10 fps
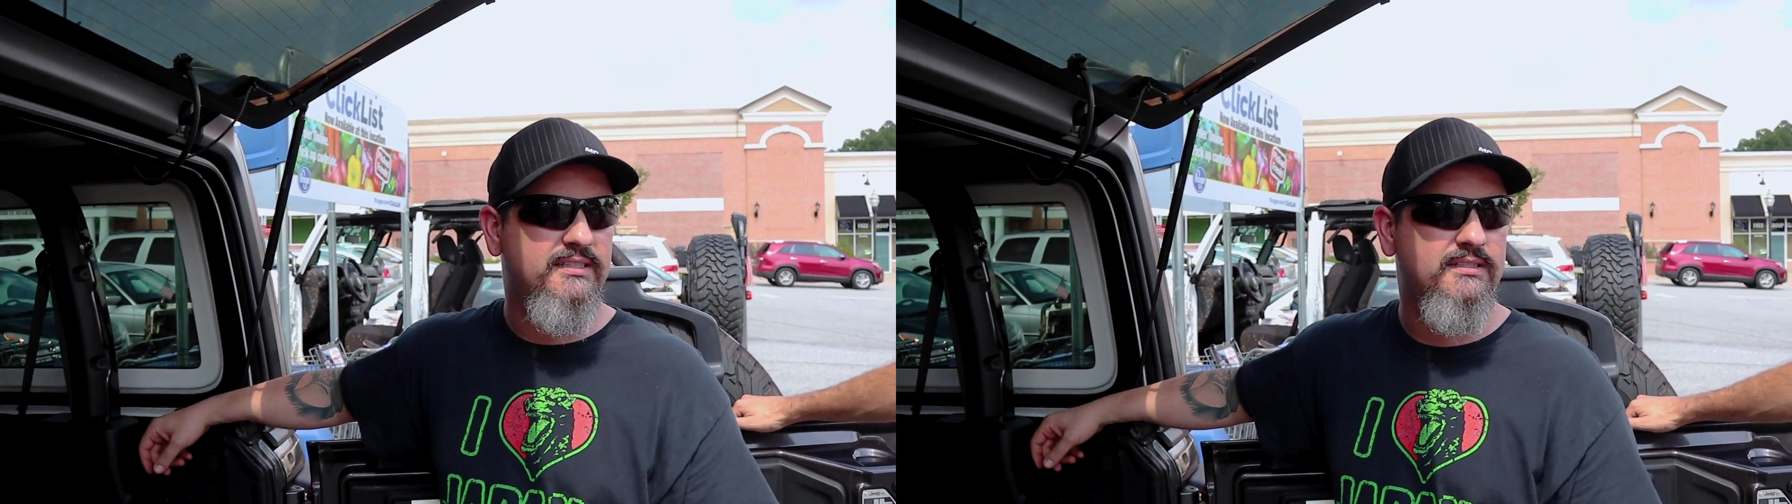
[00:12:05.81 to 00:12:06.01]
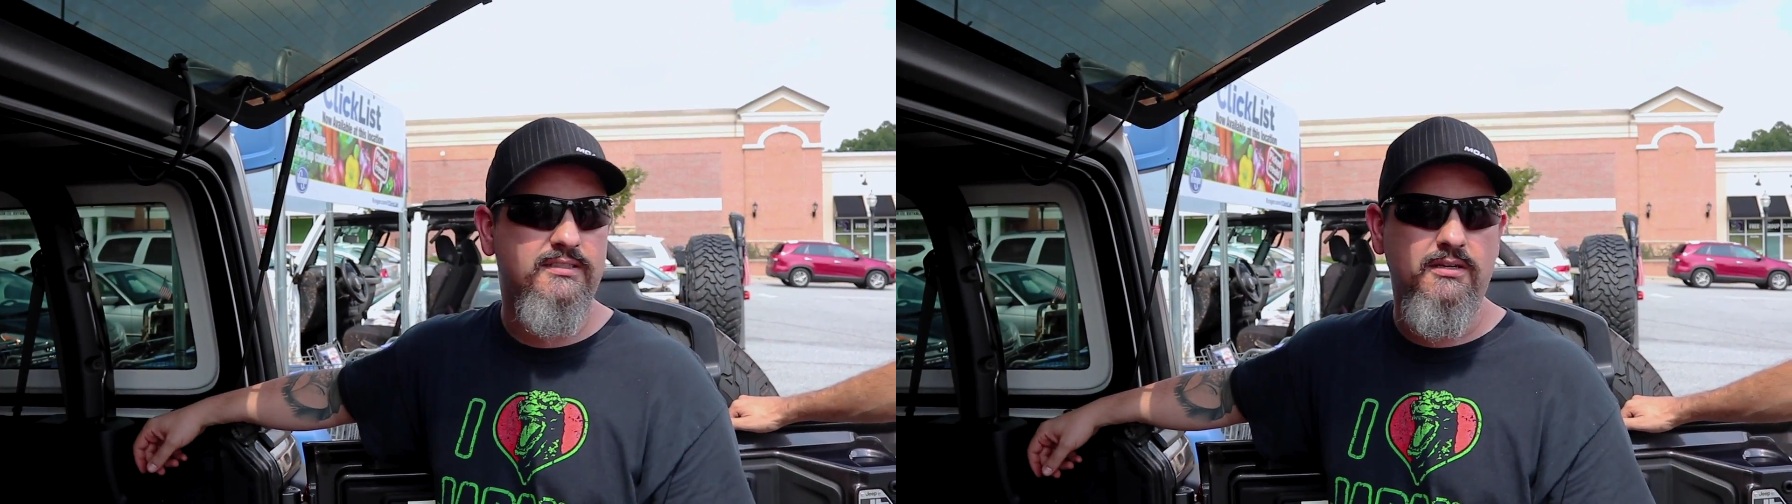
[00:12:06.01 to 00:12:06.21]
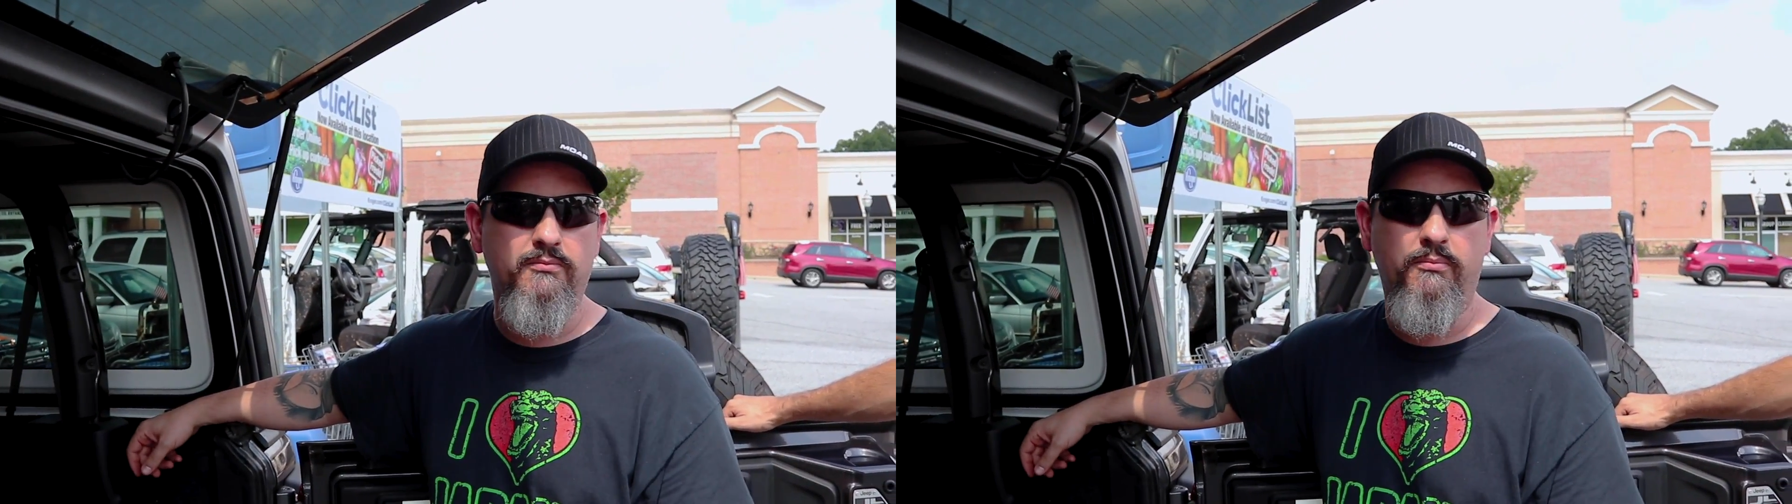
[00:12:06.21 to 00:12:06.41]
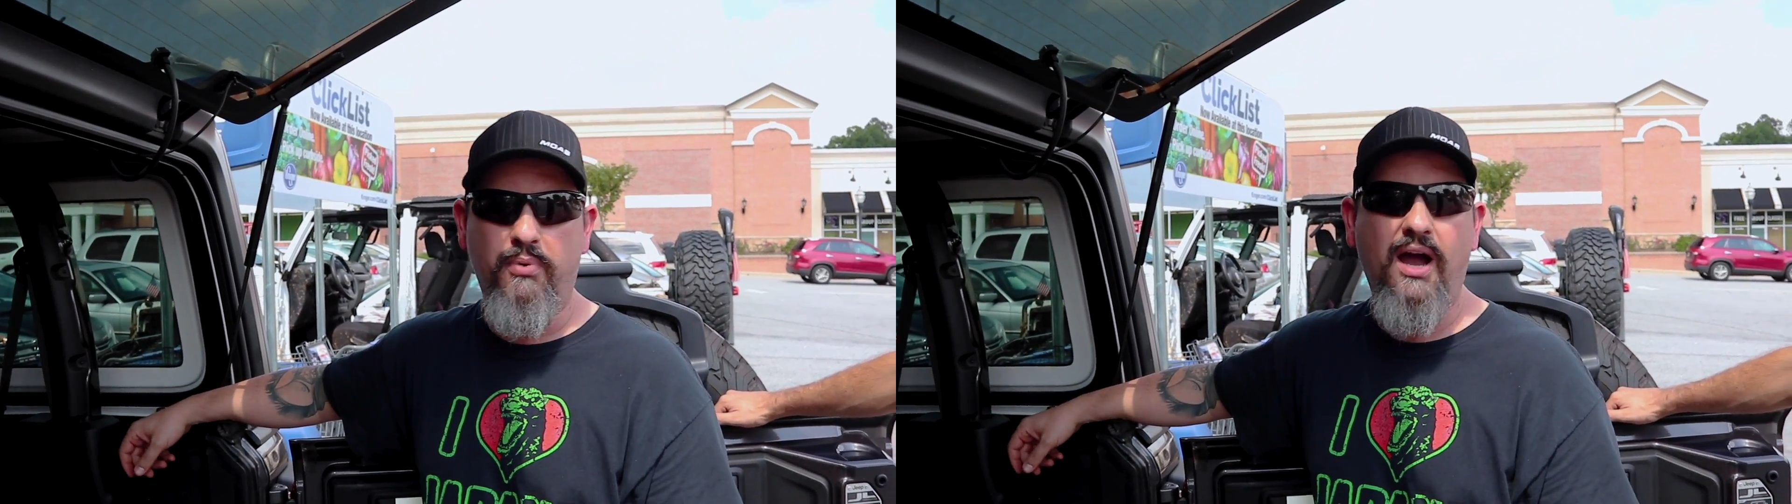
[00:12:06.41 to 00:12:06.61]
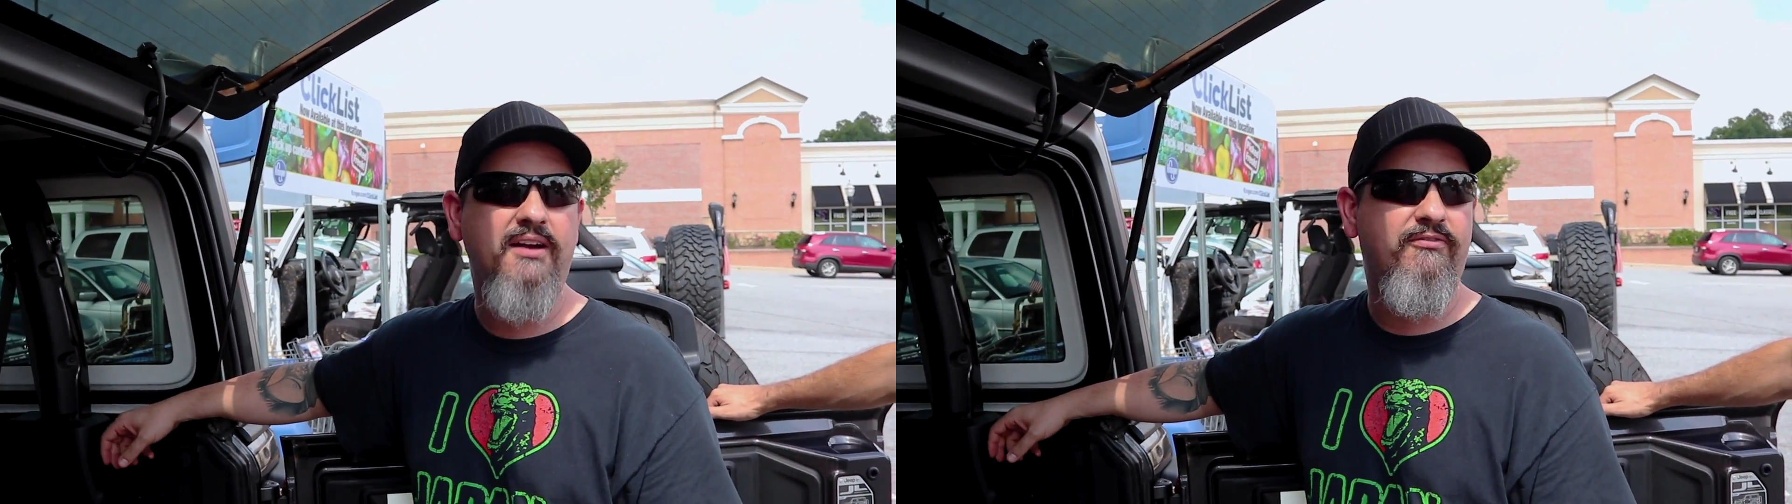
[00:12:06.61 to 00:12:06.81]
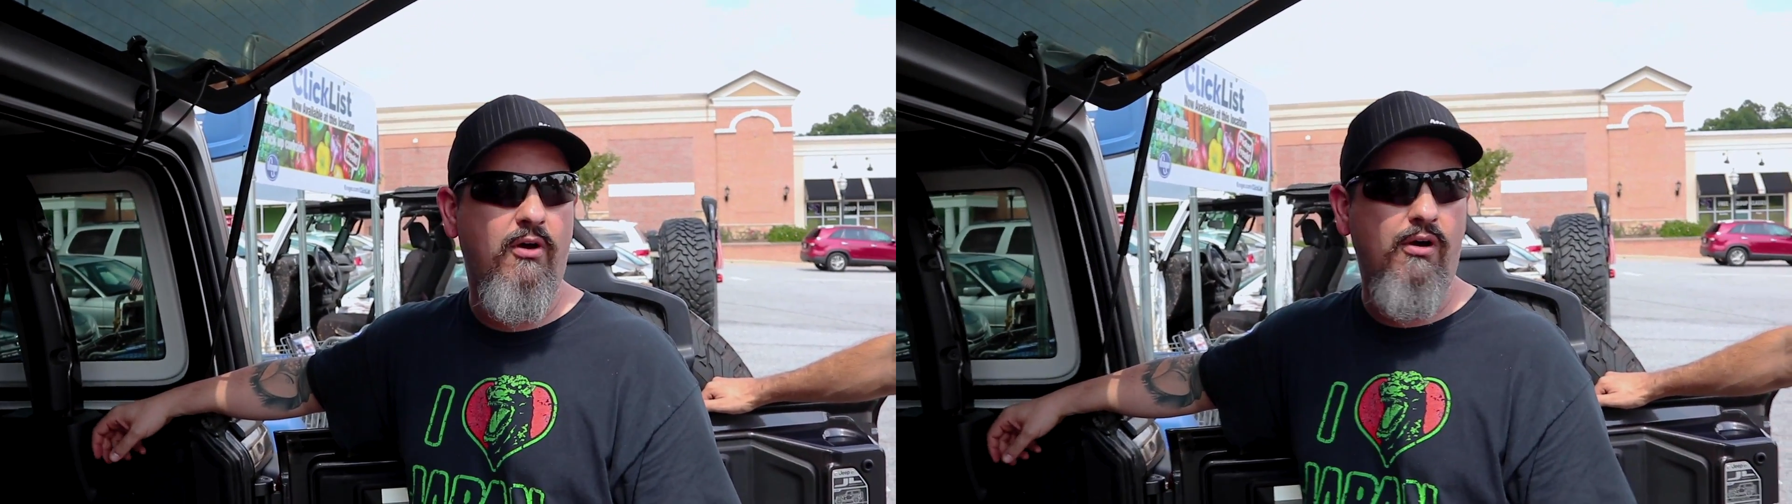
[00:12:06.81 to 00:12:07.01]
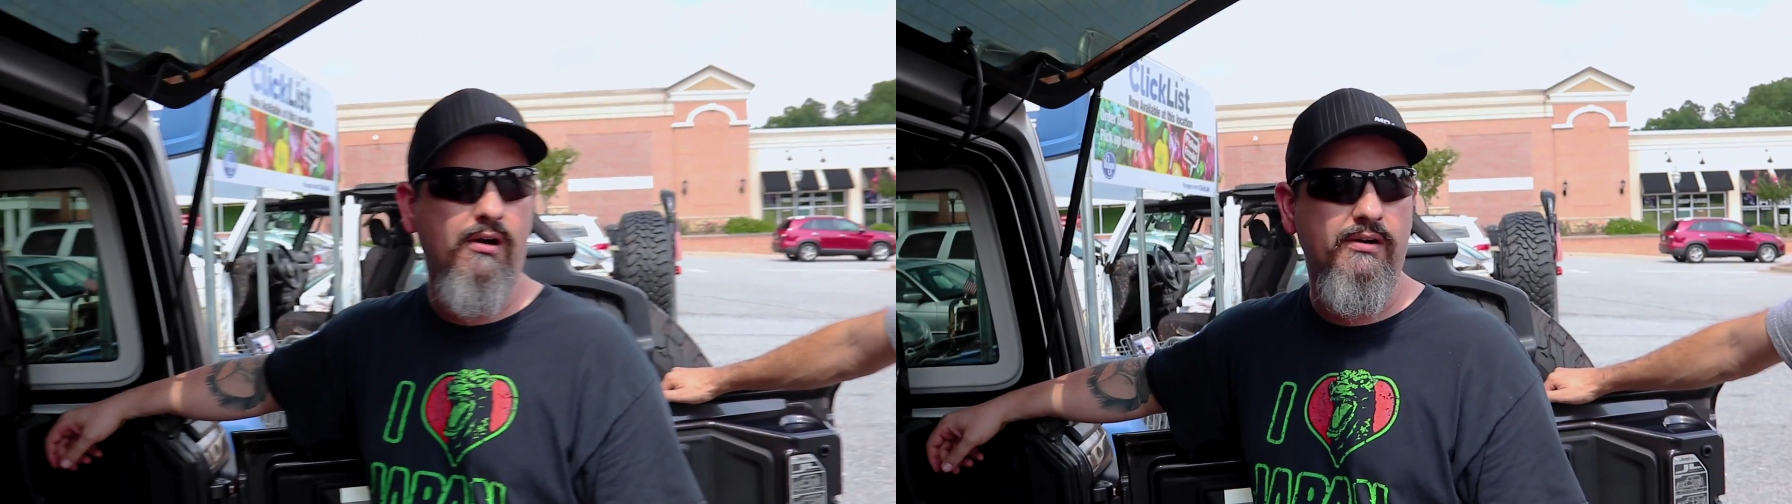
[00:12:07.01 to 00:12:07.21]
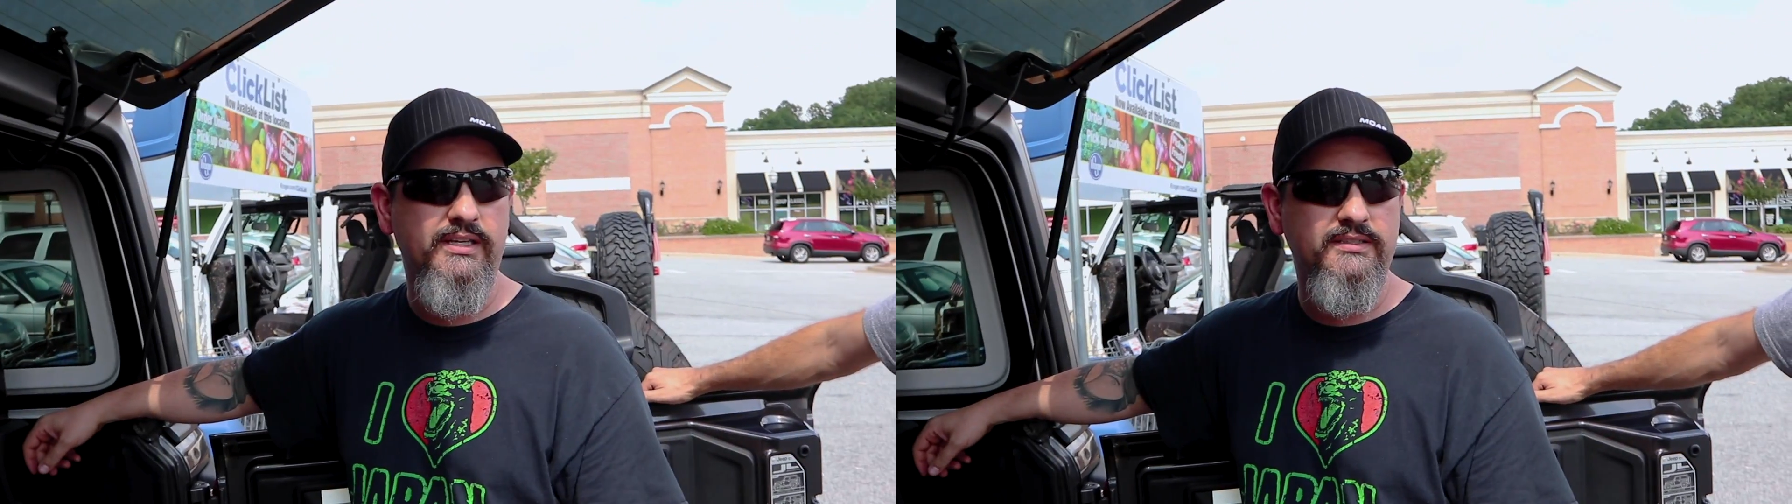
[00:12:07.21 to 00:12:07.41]
system by
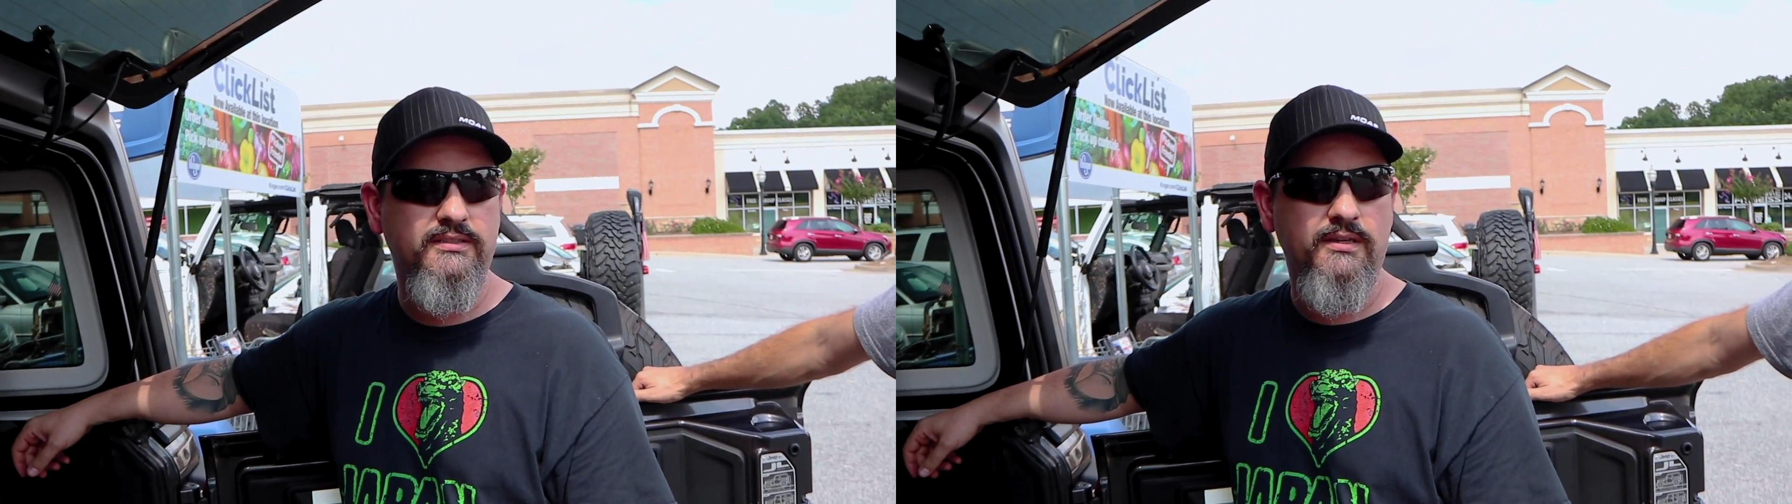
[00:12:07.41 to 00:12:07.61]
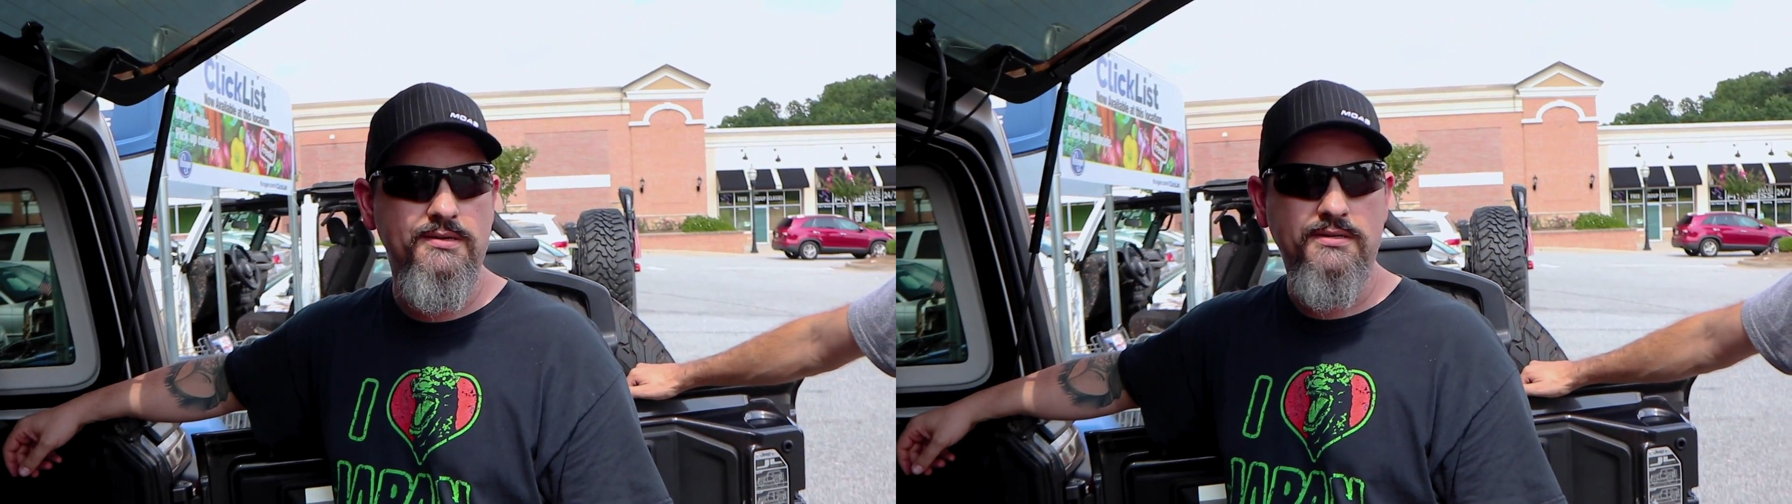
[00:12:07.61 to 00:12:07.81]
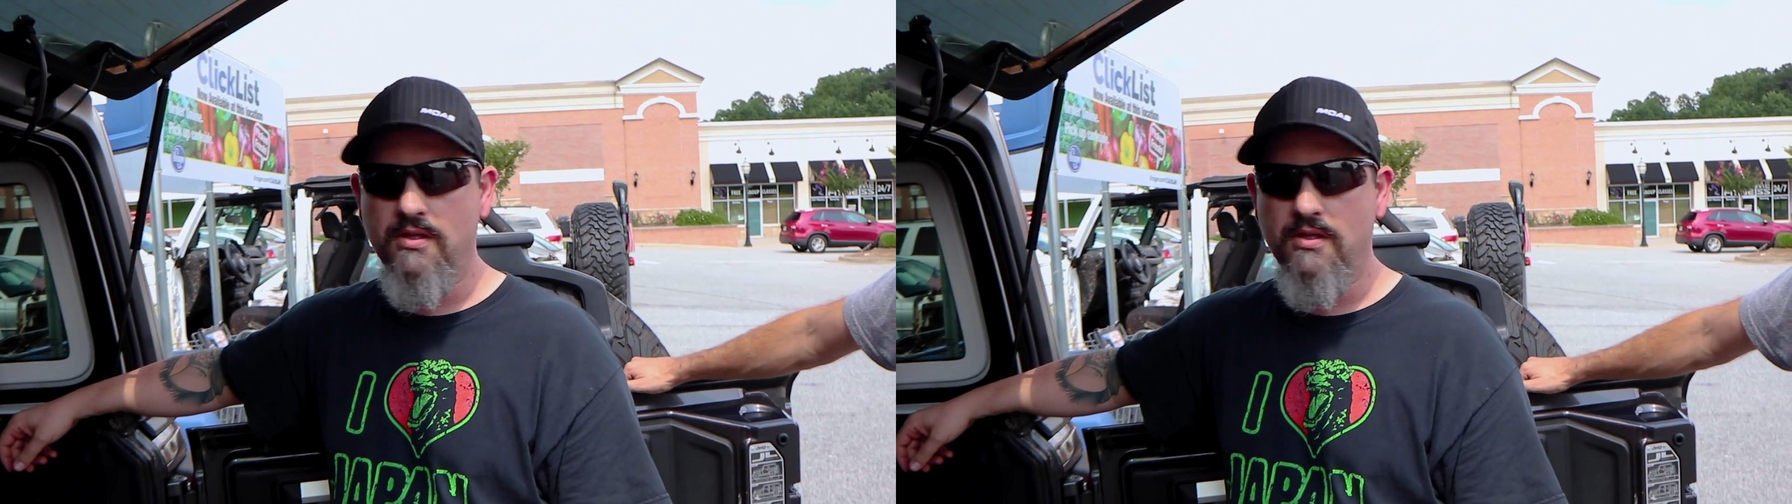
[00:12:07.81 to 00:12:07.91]
far is,